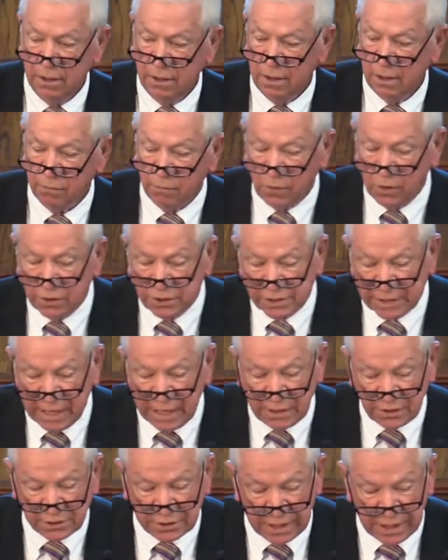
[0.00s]
Verse
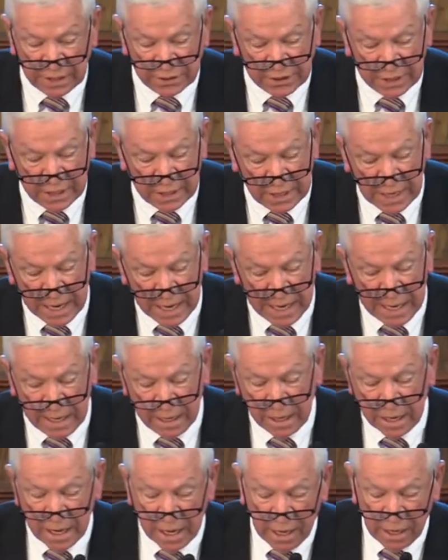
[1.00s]
8 says, And he
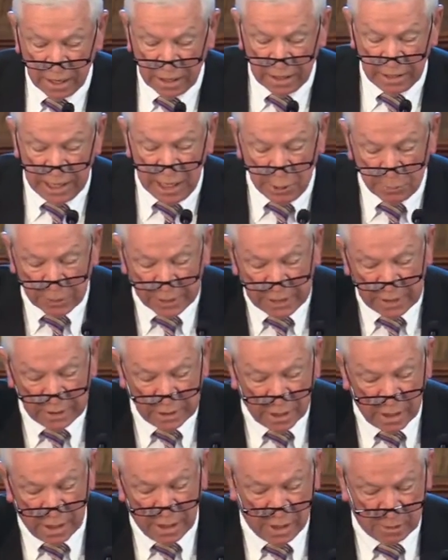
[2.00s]
leaping
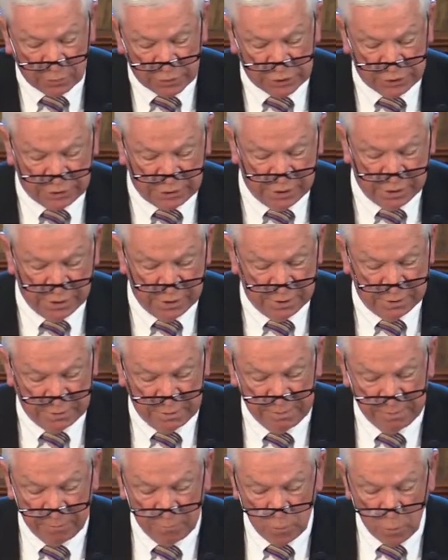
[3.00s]
up stood
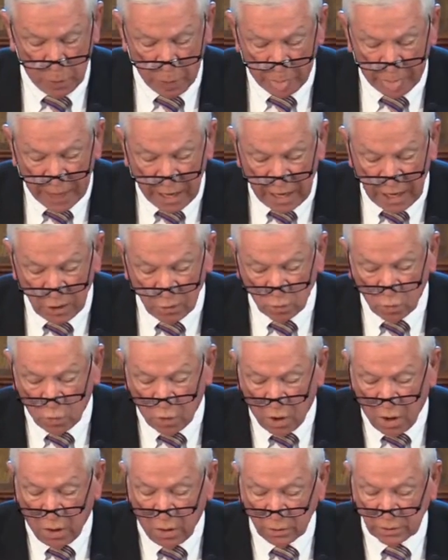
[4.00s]
and
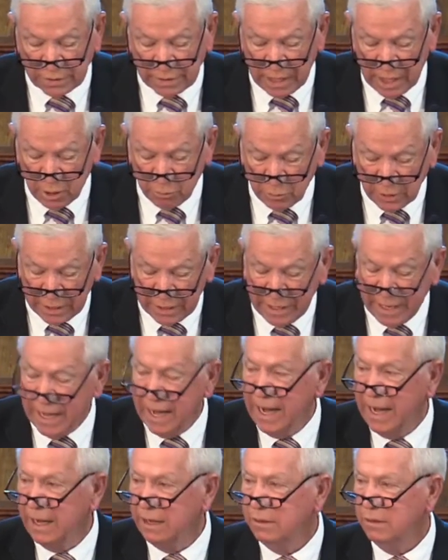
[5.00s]
walked and
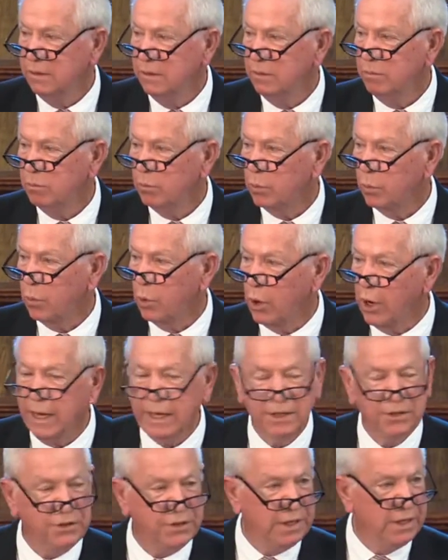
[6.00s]
began
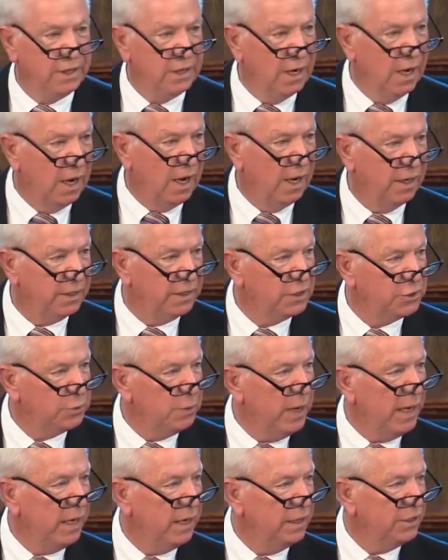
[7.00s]
praising God. This
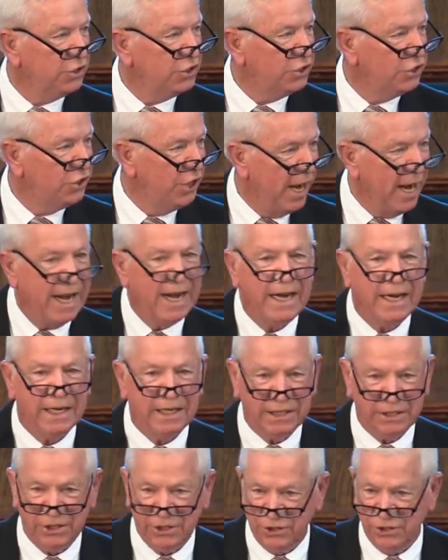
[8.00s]
man has
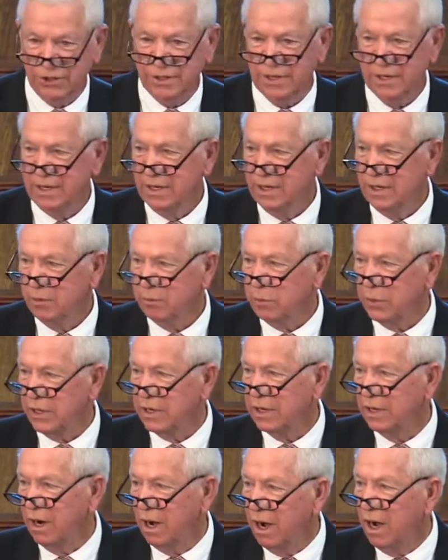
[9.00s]
changed
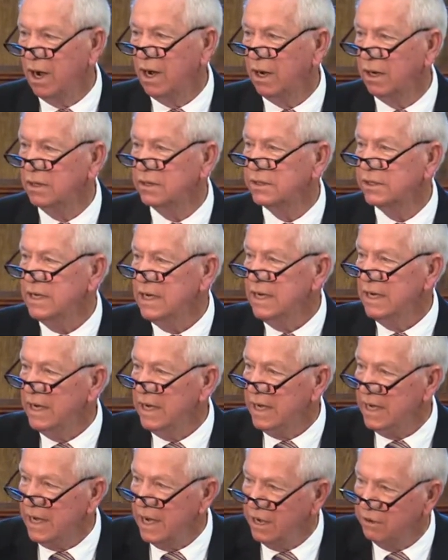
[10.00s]
because
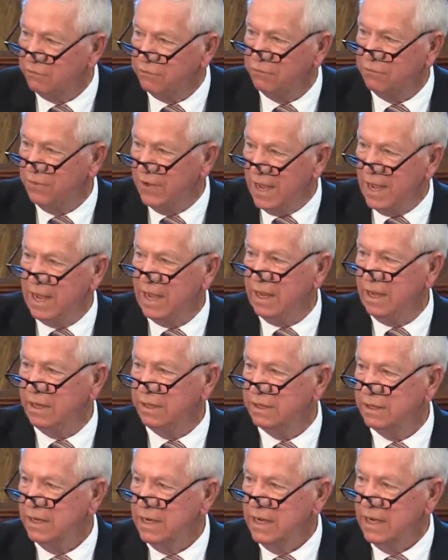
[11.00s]
he had
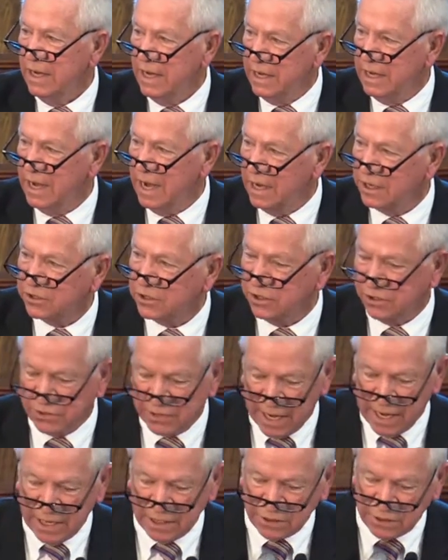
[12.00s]
faith. He
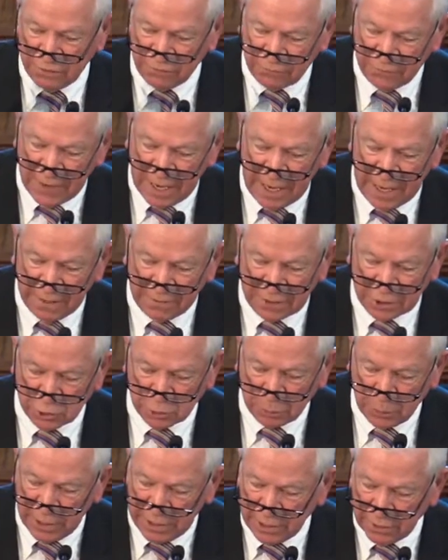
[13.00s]
exercised the faith as
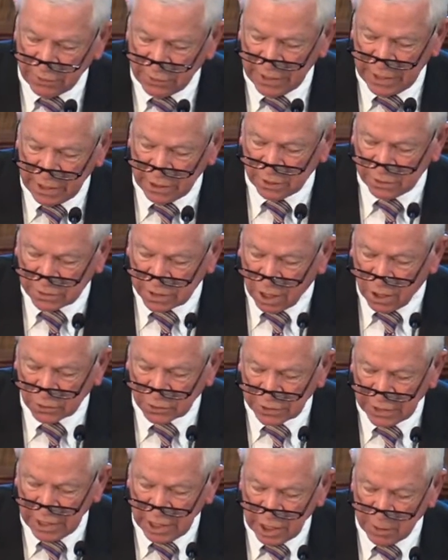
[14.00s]
Peter here talked
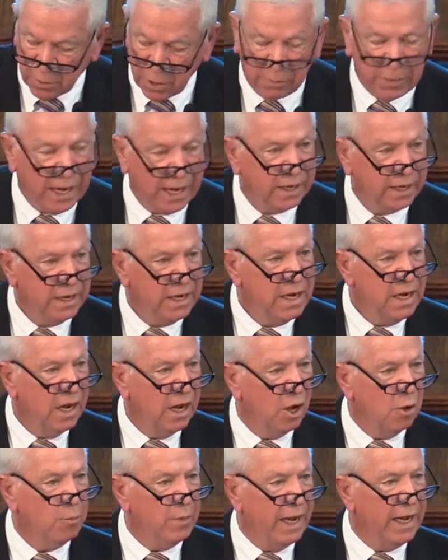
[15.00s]
to him about
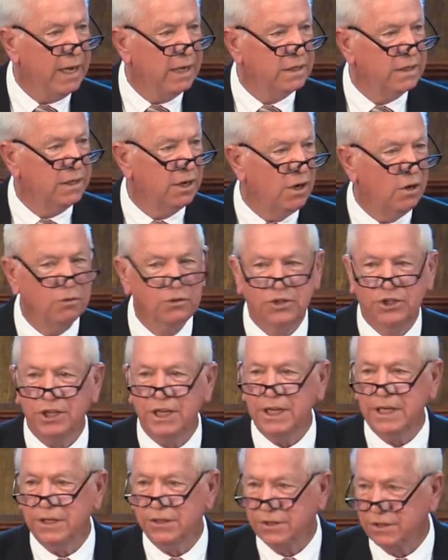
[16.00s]
a man called
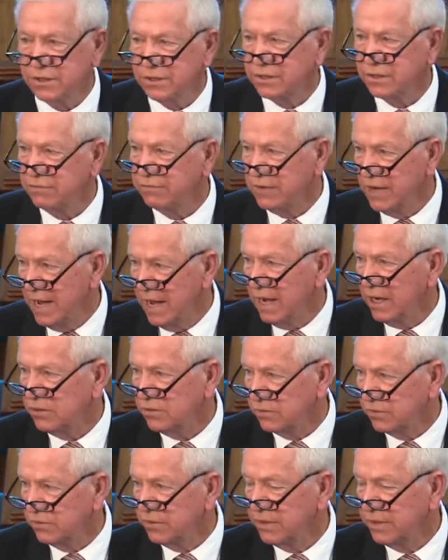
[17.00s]
Jesus of
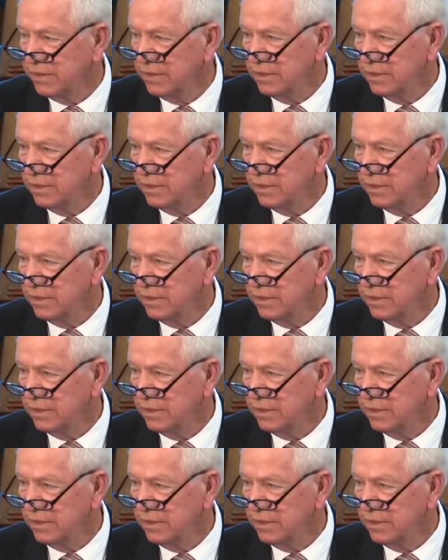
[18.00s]
Nazareth.